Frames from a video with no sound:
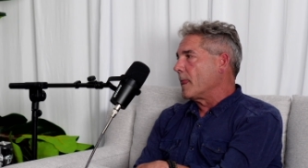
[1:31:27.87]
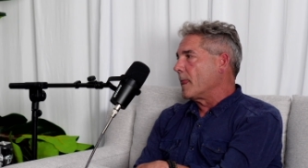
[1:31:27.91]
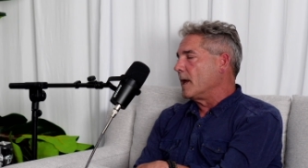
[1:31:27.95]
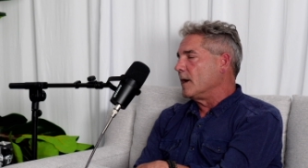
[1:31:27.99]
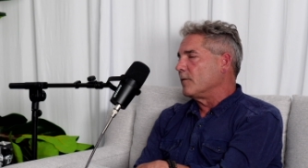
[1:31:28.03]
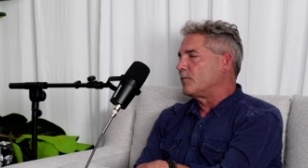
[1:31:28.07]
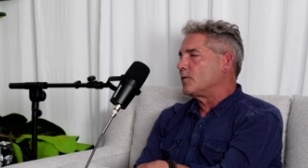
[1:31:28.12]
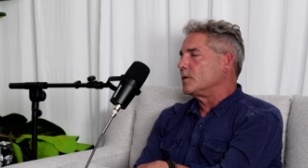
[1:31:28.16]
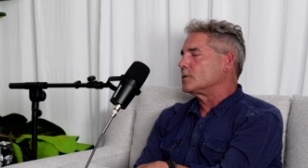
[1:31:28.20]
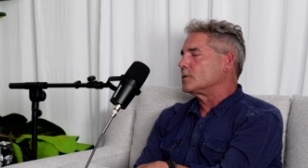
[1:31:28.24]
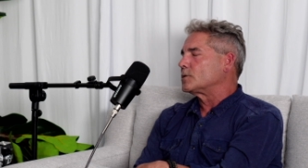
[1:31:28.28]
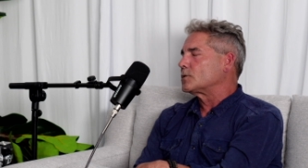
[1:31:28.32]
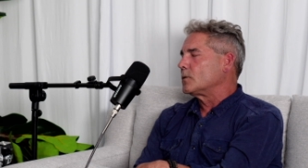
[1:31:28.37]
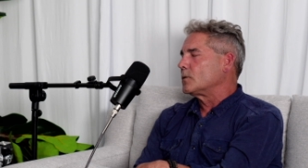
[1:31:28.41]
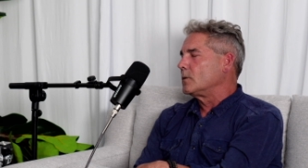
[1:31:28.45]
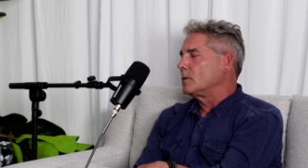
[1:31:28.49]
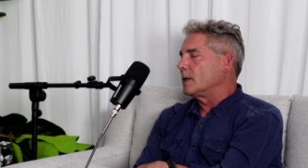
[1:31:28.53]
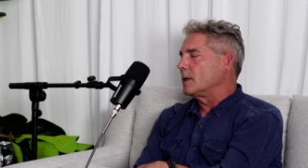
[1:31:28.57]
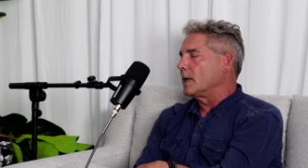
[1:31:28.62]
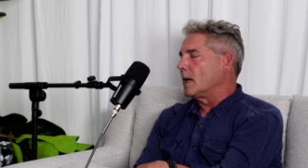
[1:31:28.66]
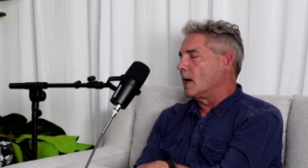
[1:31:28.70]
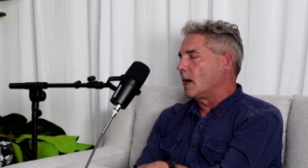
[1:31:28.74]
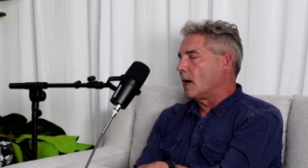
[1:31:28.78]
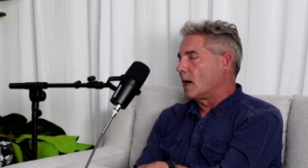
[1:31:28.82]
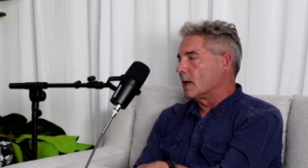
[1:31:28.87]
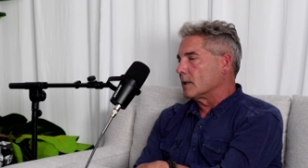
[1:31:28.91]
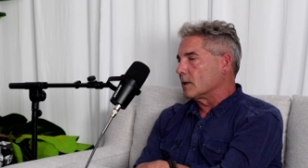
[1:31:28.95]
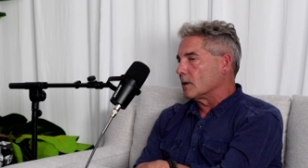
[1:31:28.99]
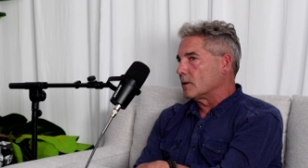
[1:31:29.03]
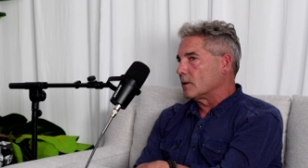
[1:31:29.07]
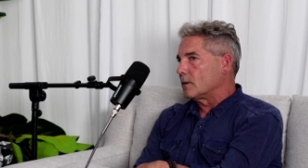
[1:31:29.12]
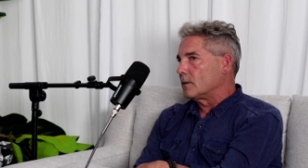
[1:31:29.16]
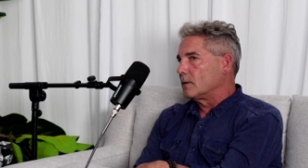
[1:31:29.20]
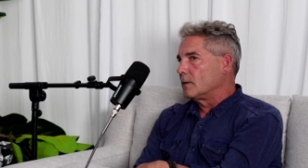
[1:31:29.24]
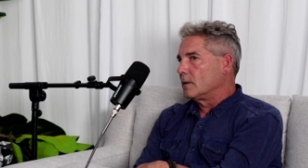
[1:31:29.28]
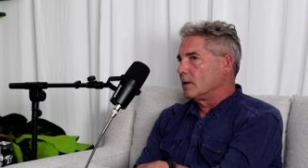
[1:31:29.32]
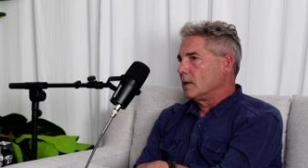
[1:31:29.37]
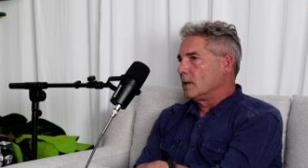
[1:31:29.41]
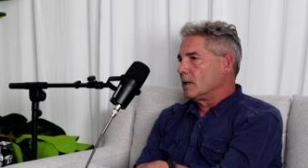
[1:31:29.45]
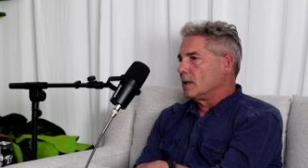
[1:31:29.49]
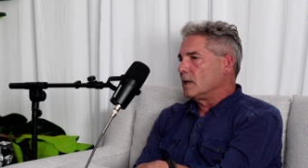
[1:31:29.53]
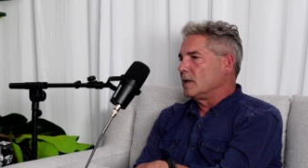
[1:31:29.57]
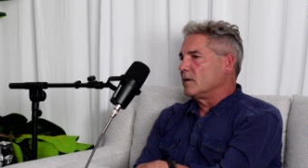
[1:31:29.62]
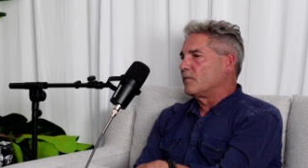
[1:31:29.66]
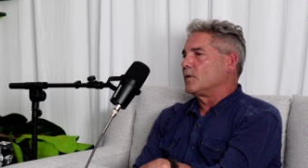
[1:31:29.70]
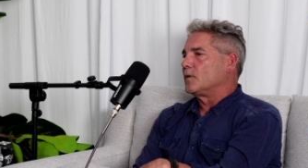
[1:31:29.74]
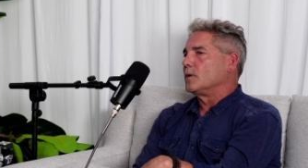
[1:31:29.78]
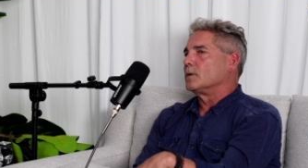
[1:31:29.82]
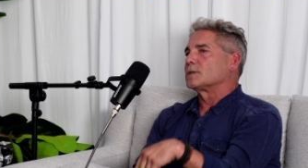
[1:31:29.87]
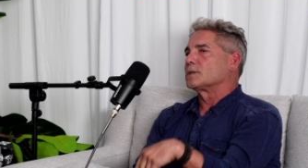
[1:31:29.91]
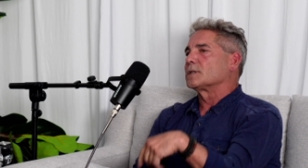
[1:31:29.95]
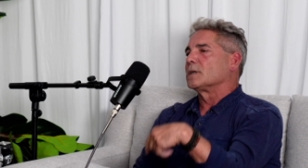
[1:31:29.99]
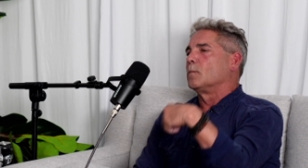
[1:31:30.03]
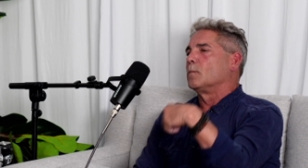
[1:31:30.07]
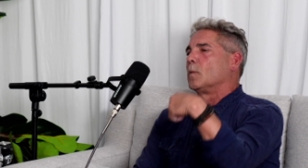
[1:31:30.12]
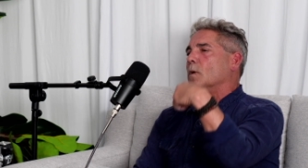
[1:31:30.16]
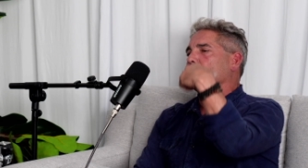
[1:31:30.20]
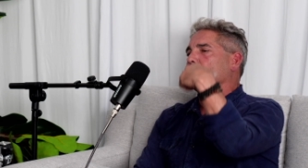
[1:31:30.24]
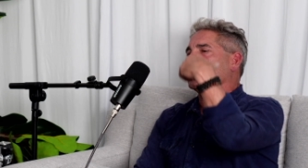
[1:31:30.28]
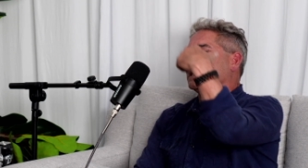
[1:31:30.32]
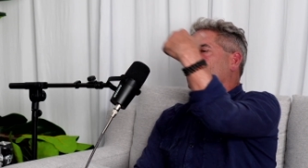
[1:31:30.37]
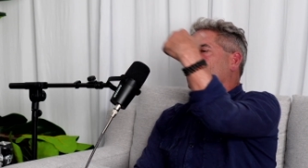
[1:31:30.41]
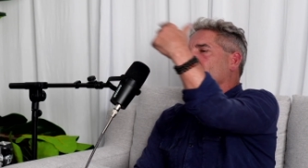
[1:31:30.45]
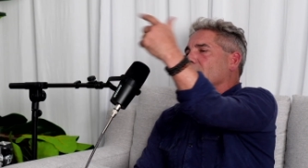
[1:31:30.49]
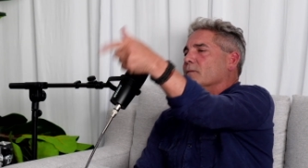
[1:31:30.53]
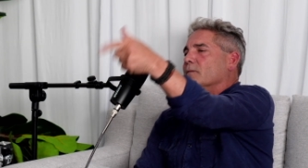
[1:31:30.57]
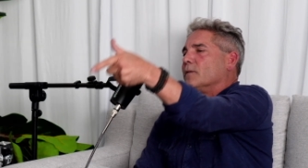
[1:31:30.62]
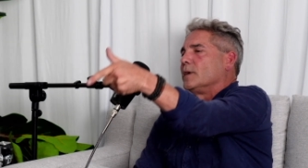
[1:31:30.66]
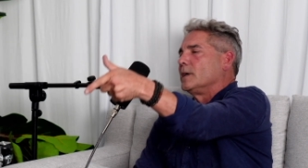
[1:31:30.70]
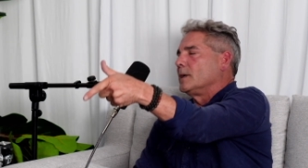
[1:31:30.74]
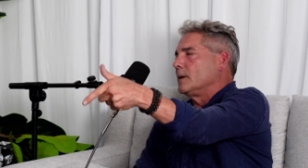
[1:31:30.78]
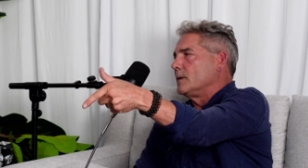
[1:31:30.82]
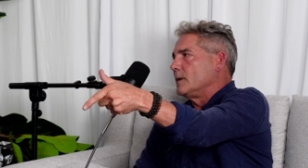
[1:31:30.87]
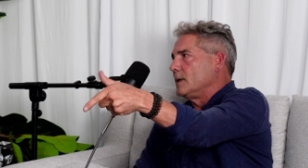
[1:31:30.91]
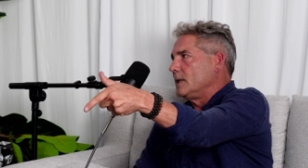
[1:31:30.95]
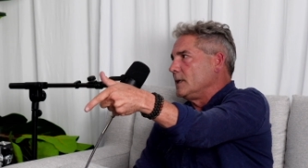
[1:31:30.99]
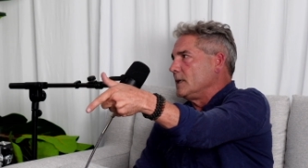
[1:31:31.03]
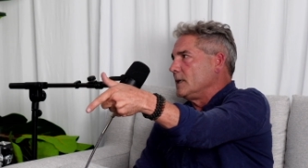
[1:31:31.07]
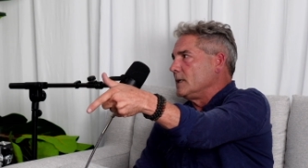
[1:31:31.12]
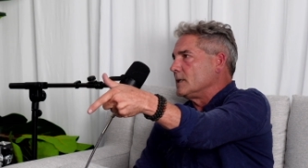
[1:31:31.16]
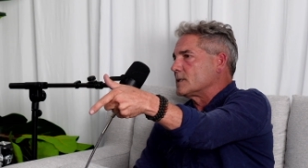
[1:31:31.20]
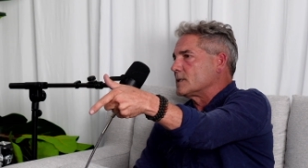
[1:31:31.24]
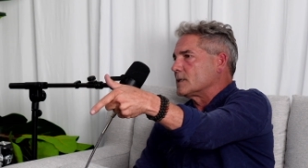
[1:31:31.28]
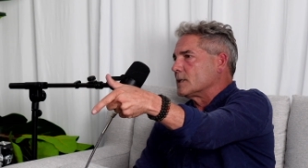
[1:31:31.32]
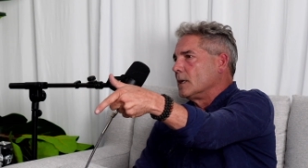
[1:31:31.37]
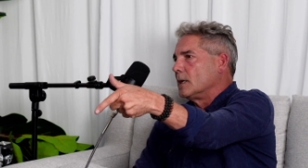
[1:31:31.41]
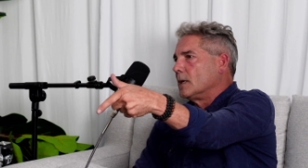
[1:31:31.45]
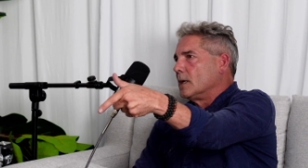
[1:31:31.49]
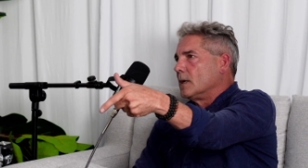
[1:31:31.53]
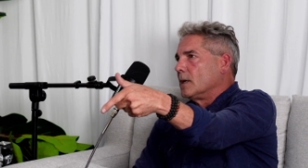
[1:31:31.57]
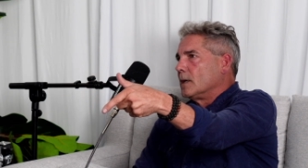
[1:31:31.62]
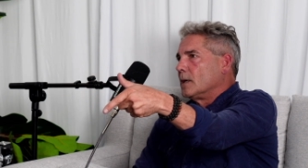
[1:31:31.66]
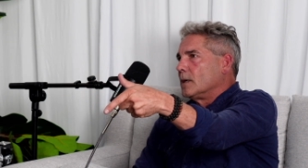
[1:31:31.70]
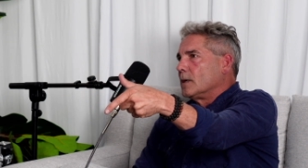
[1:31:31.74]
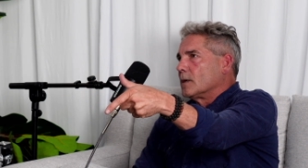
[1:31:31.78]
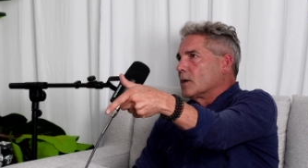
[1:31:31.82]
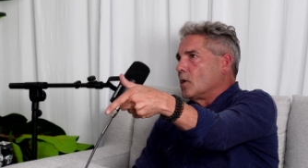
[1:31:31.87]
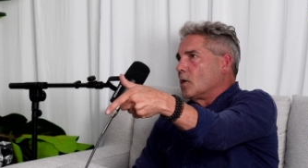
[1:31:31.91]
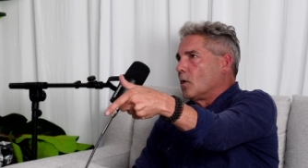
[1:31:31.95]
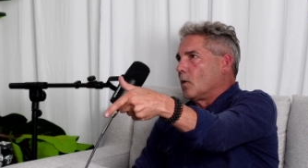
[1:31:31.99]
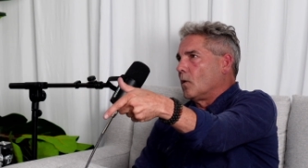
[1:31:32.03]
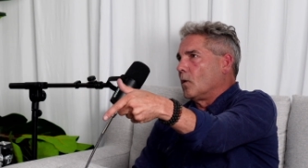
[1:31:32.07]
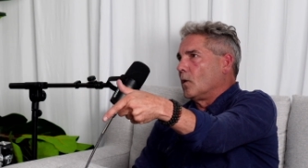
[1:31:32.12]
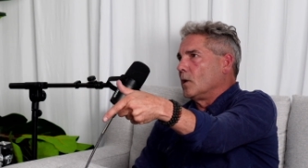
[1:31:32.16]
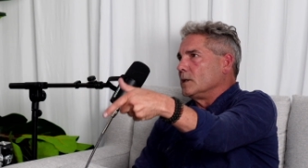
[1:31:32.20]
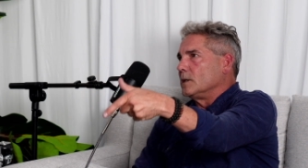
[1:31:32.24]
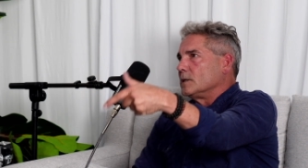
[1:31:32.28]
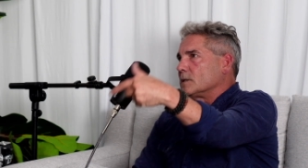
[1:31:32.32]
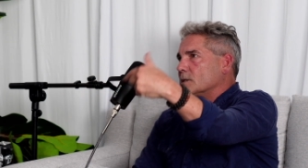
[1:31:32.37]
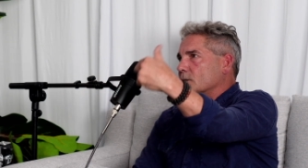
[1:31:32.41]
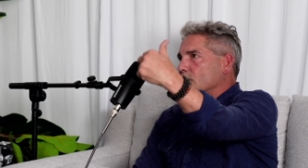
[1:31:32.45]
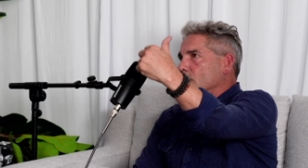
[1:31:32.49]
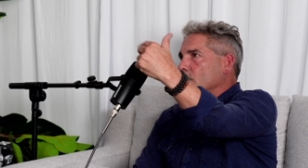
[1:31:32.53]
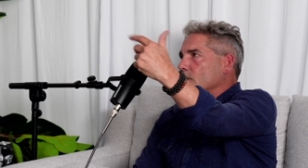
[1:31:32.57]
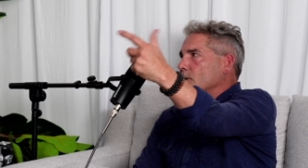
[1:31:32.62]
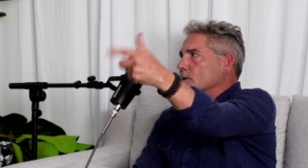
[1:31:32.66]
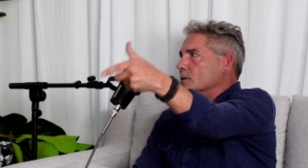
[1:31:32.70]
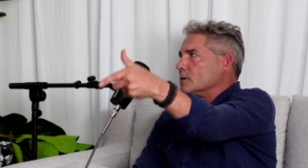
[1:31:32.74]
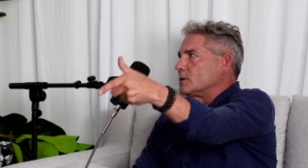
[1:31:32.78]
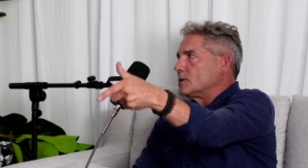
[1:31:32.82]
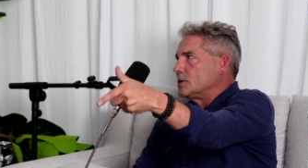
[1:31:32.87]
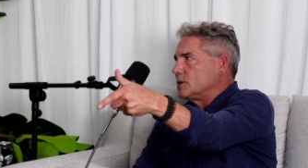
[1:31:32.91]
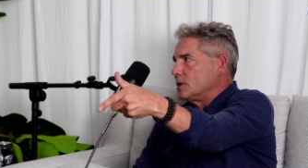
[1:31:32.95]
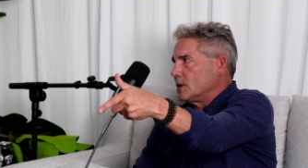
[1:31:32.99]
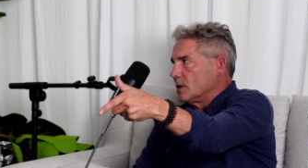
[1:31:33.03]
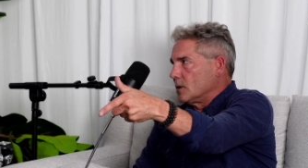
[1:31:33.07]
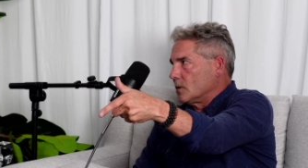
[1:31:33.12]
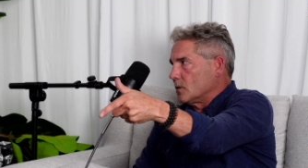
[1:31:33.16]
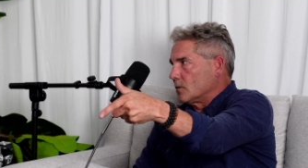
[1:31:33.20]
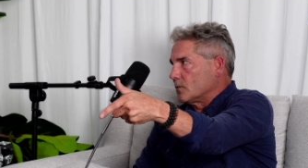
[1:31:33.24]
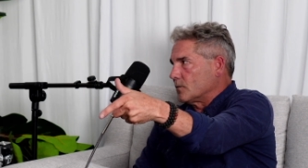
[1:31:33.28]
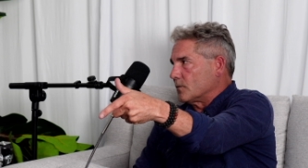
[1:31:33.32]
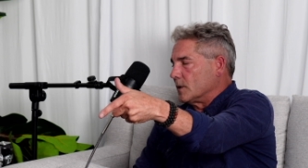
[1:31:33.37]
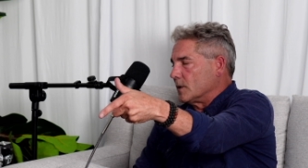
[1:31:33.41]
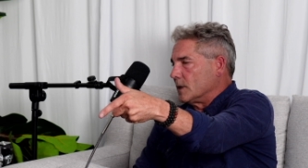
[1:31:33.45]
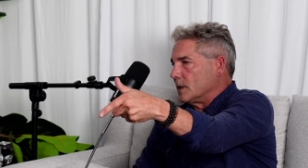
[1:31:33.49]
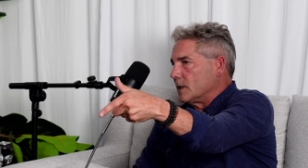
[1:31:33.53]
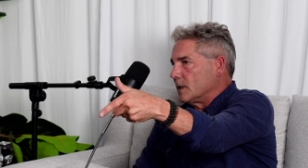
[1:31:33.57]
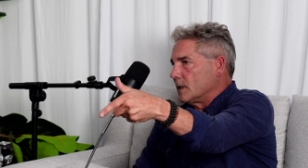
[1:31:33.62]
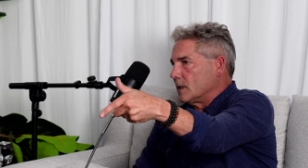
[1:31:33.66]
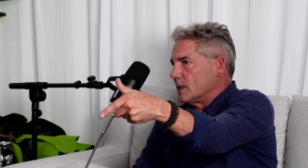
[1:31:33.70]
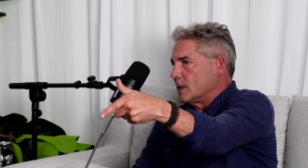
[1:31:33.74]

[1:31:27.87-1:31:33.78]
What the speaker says: If you're truly a hodler, if you're someone giving these coins to your children,